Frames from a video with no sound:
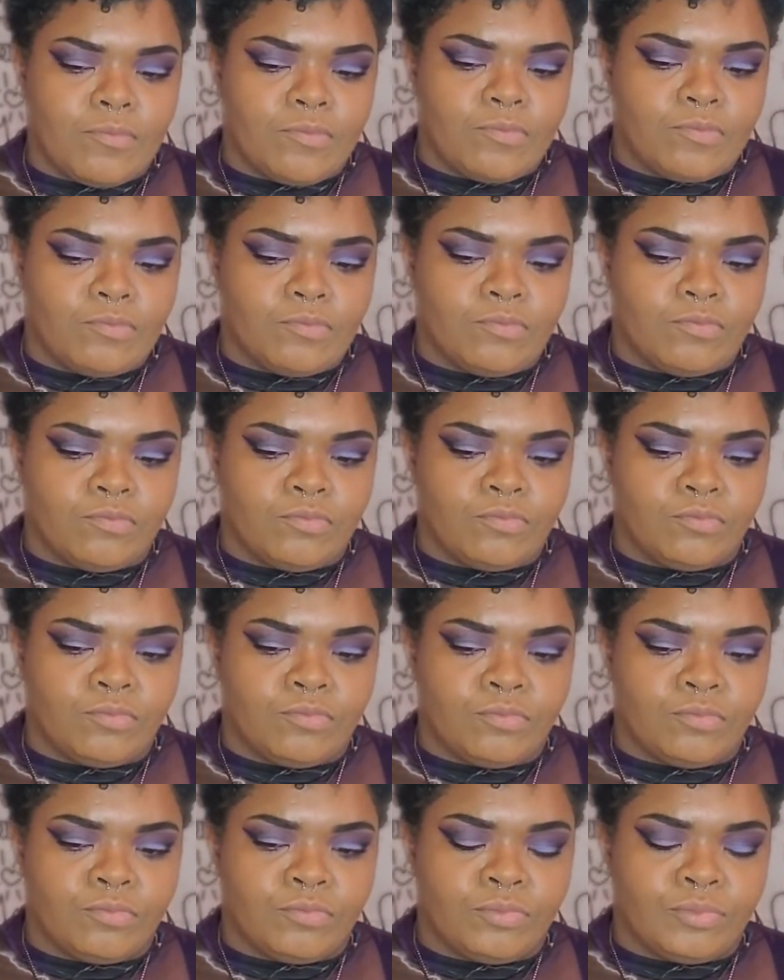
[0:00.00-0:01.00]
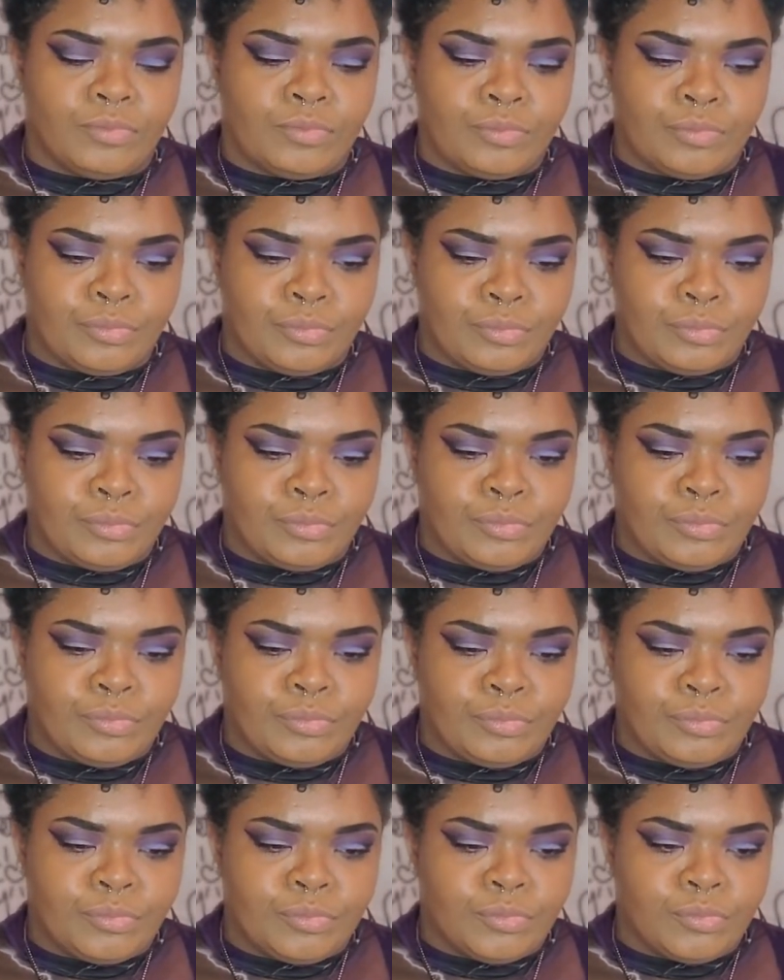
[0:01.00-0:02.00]

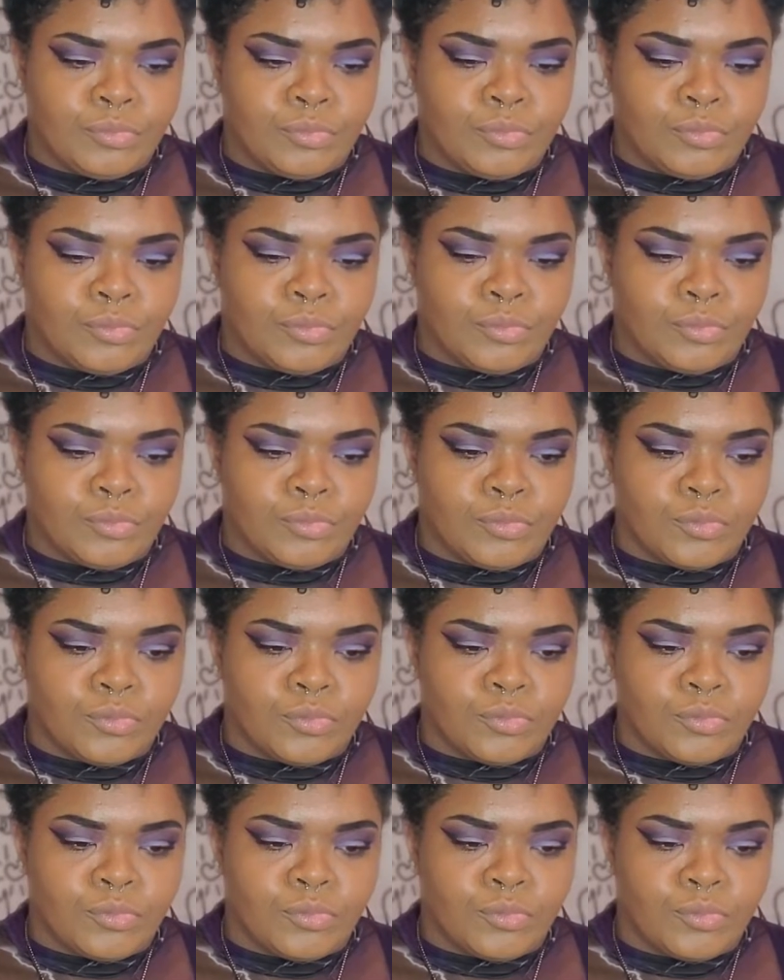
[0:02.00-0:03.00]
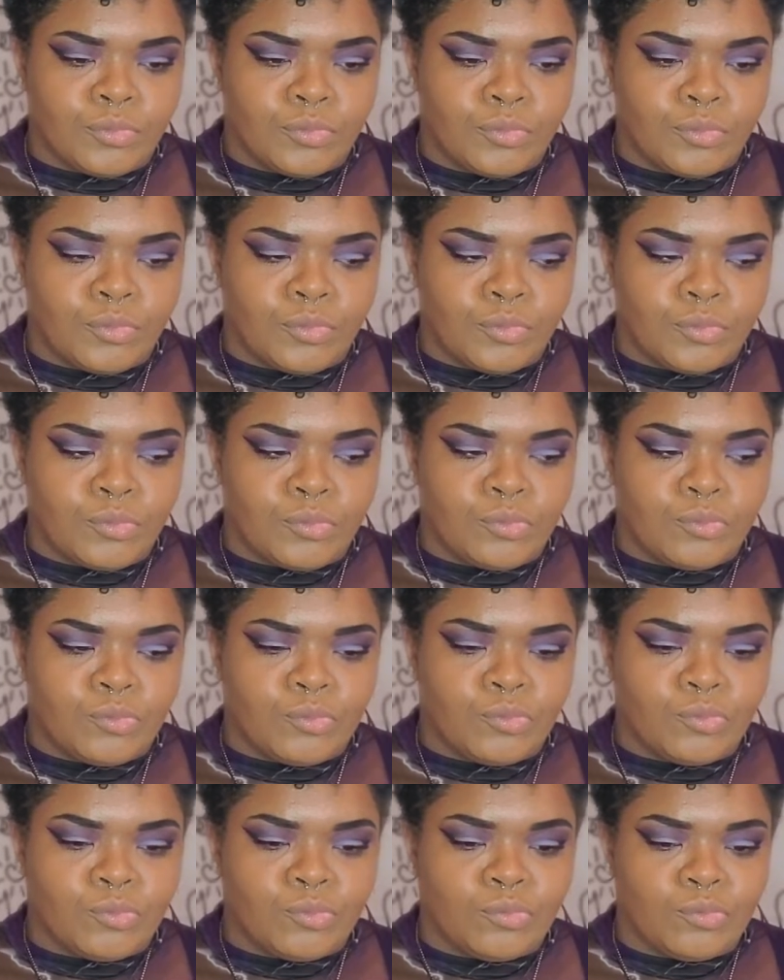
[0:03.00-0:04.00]

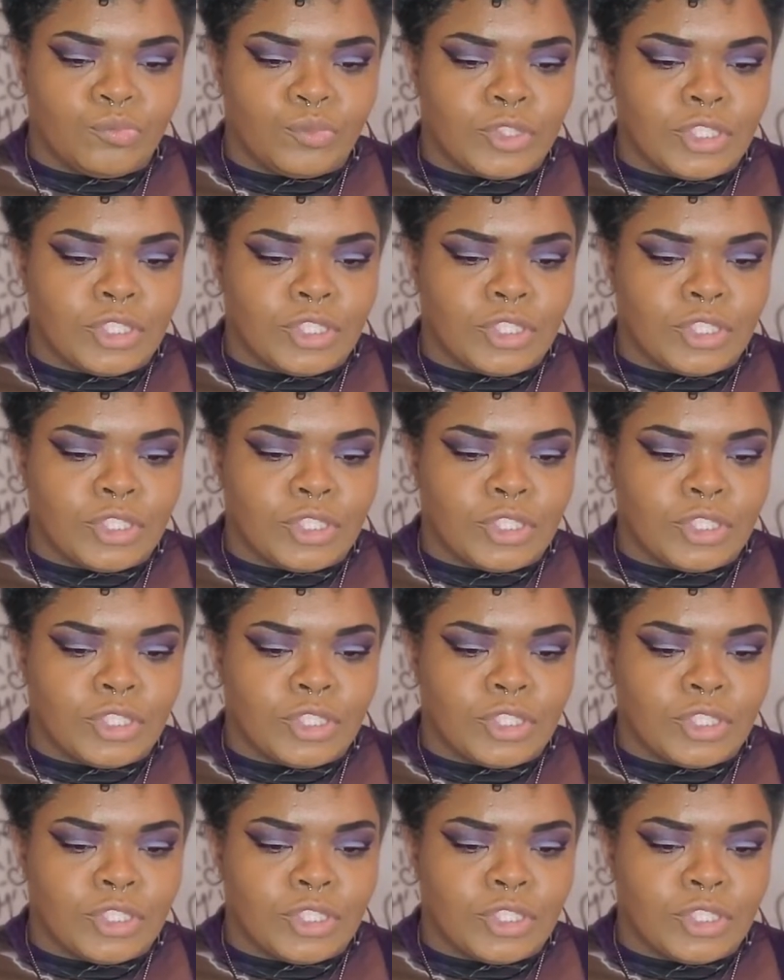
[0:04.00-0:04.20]
Nothing is said.